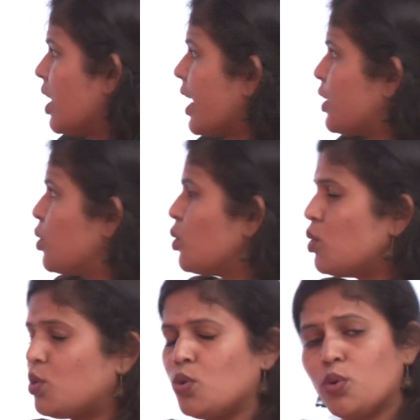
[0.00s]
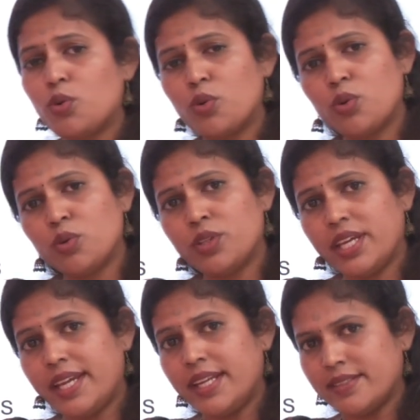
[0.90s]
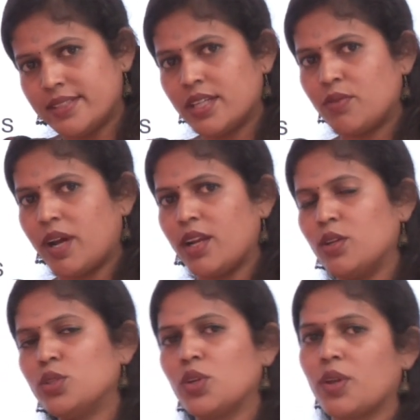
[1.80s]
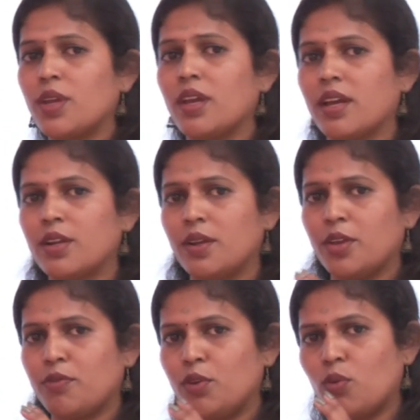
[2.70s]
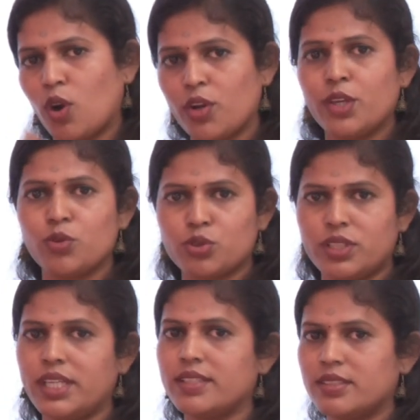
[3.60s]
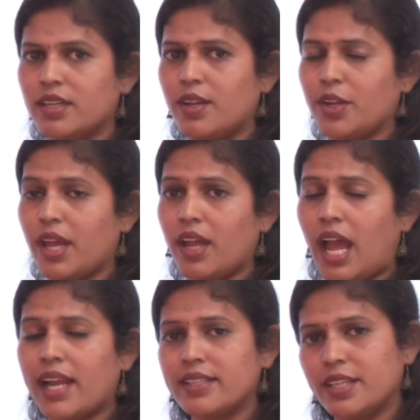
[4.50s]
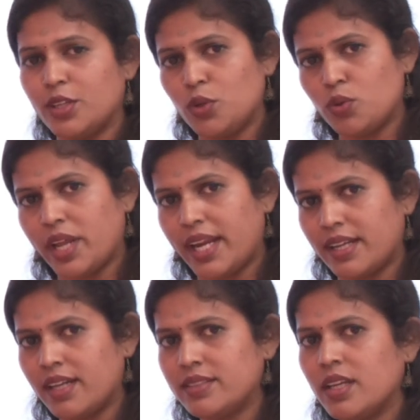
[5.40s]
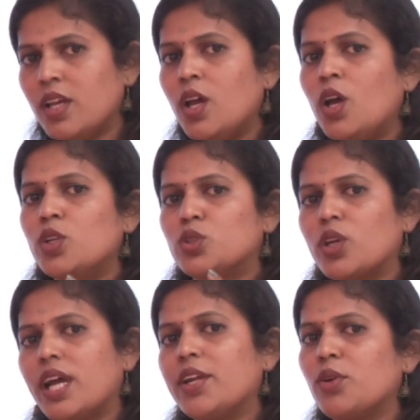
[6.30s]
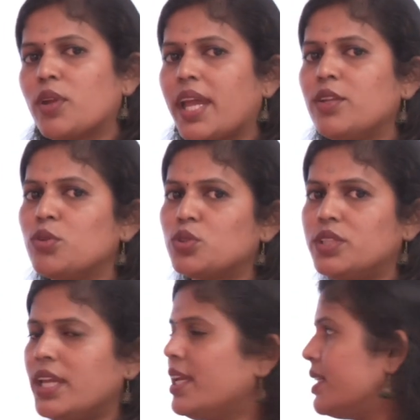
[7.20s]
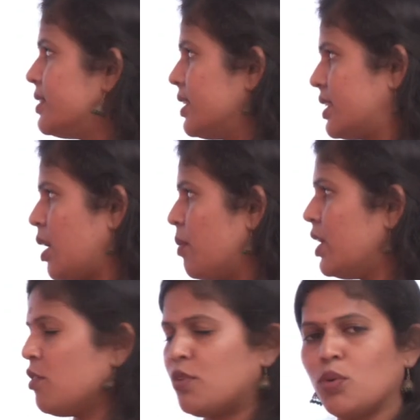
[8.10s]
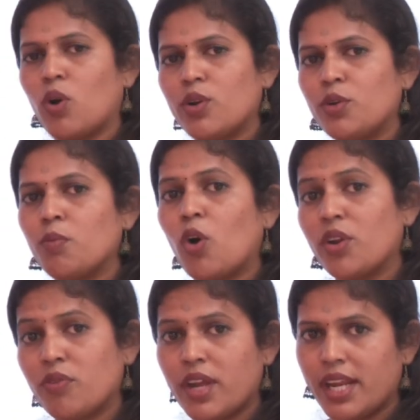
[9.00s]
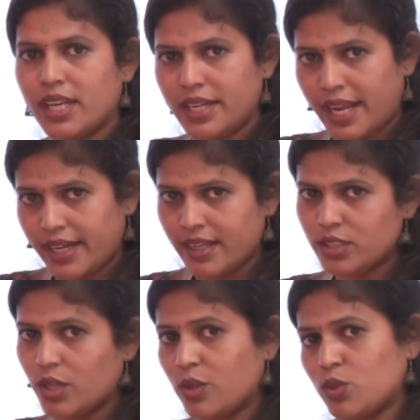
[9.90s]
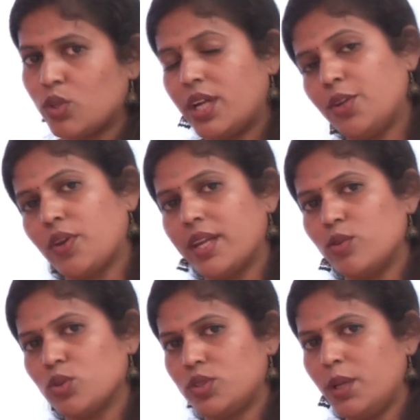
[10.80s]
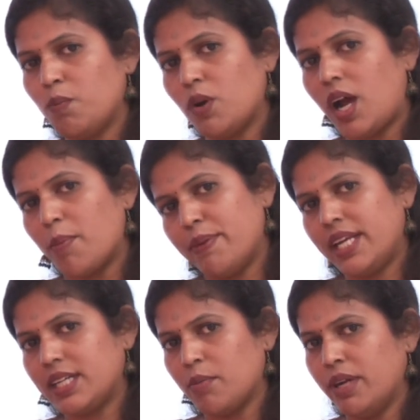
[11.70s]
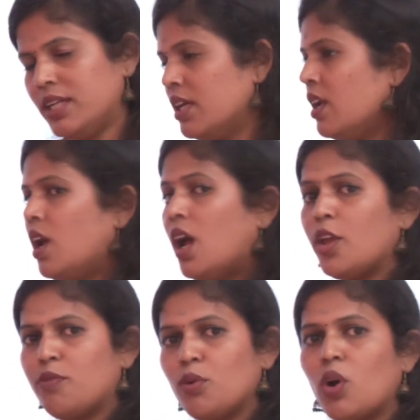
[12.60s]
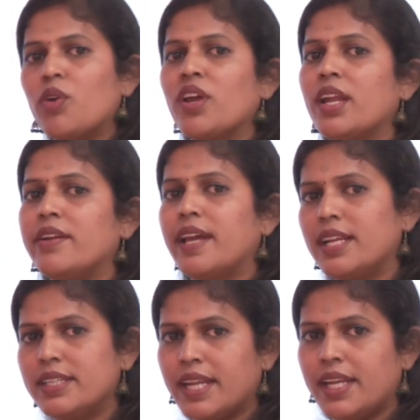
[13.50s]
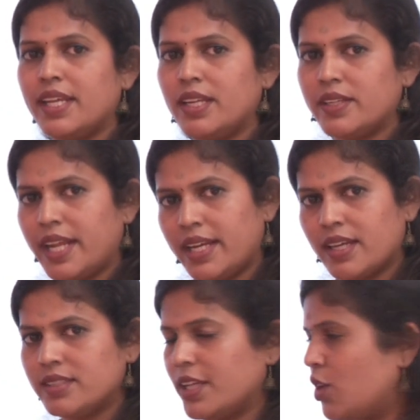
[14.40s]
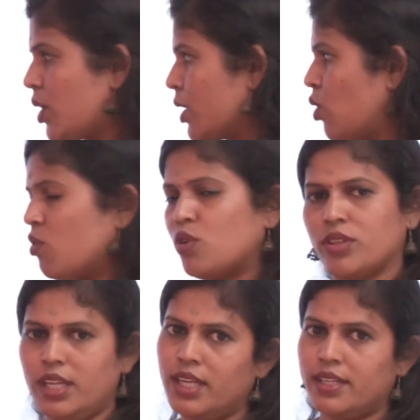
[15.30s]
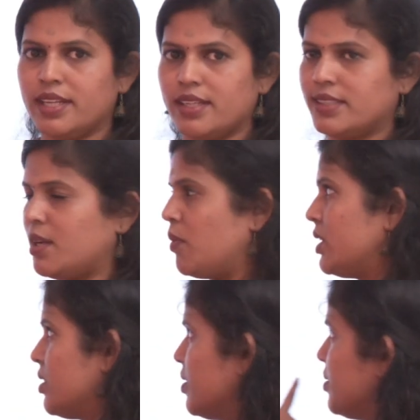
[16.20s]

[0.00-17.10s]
Like to do the insert values, if you want to use the add the new data, so that you can use the insert command. If you want to modify any data, so that you can use the update command. If you want to delete any data, then you can go for the delete command.